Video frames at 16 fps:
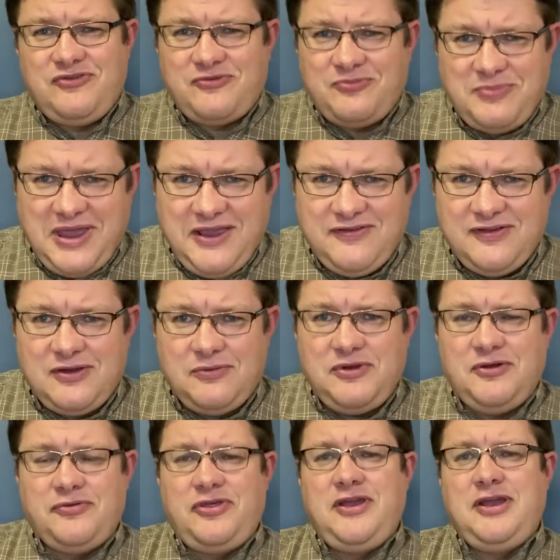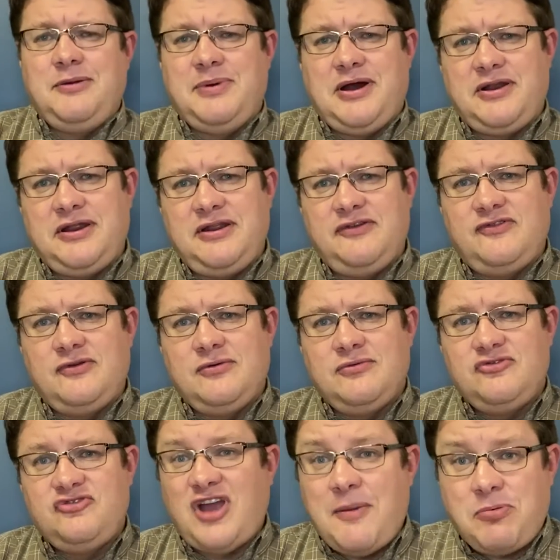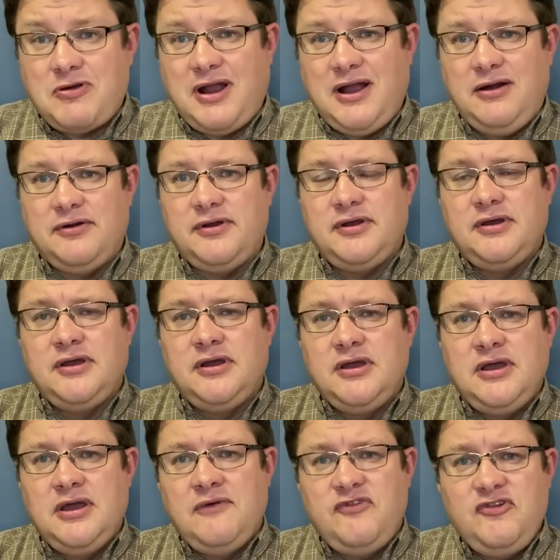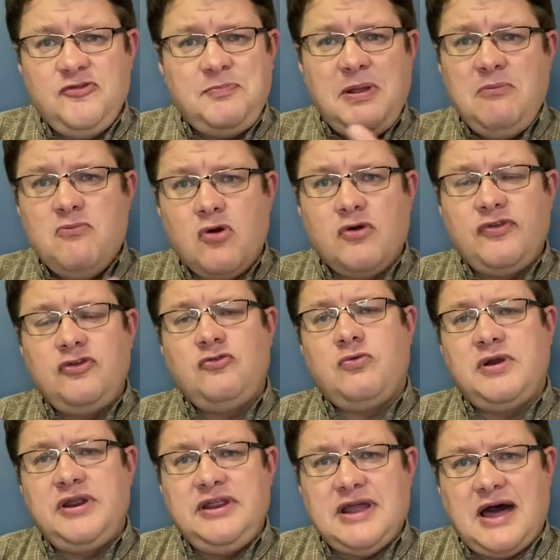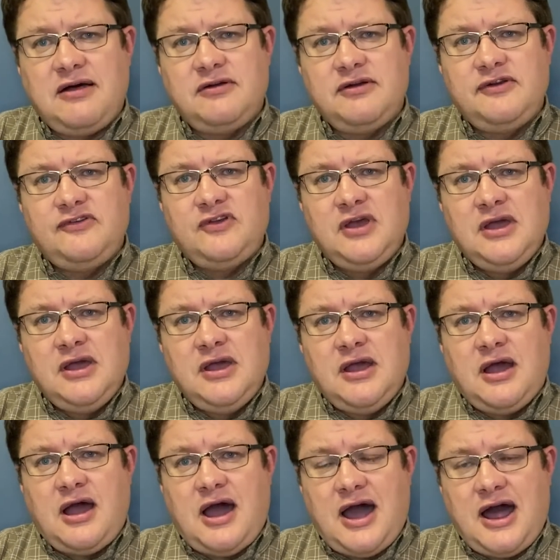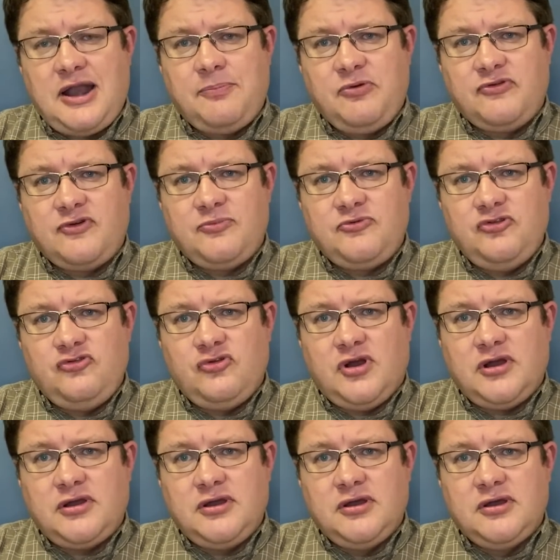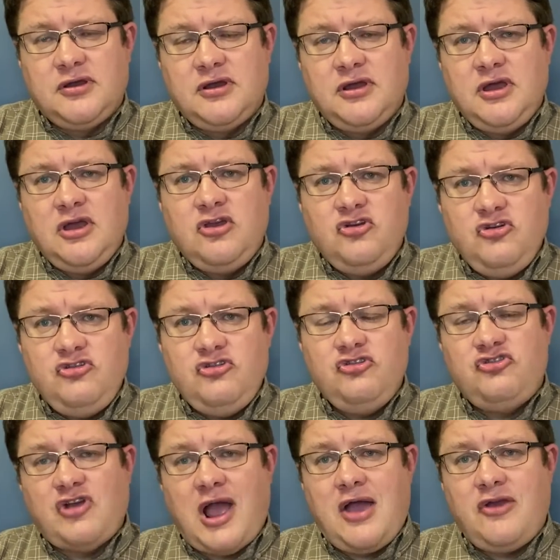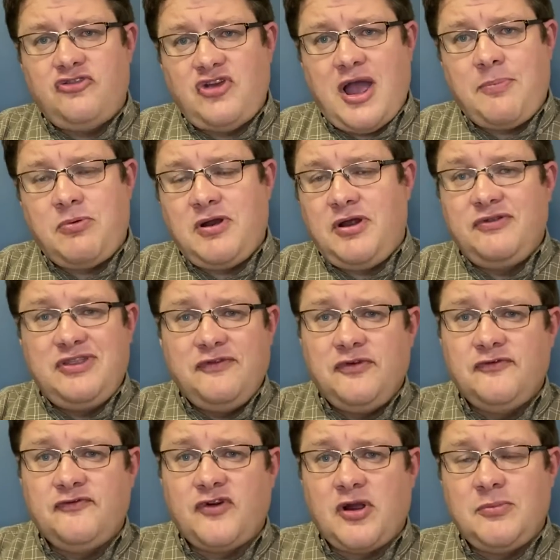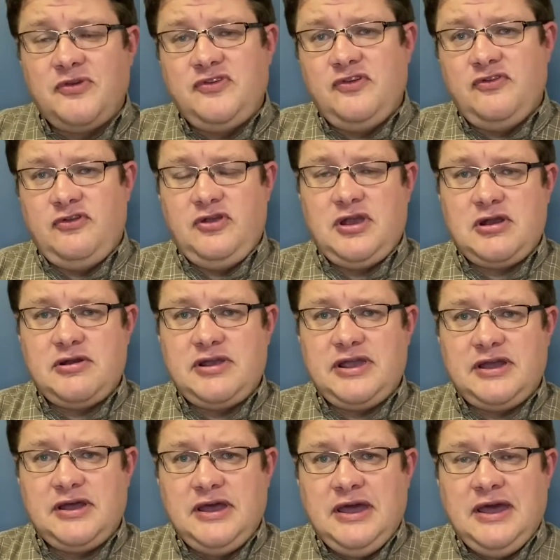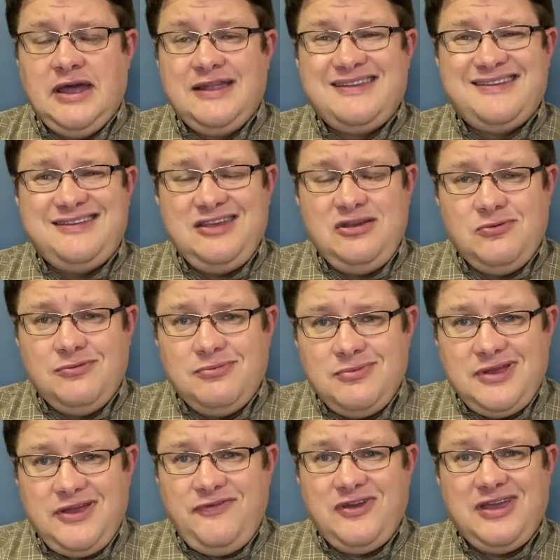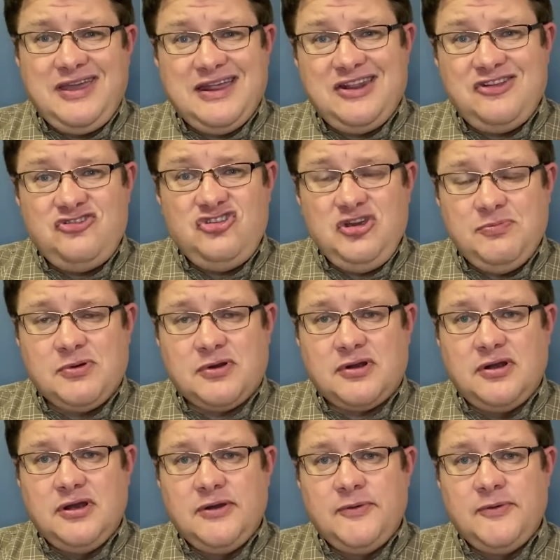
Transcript: amazing that we don't think about it, is shop around. If you spend more than $20 on a prescription drug, you should shop around different pharmacies in your area to see if you can get it cheaper.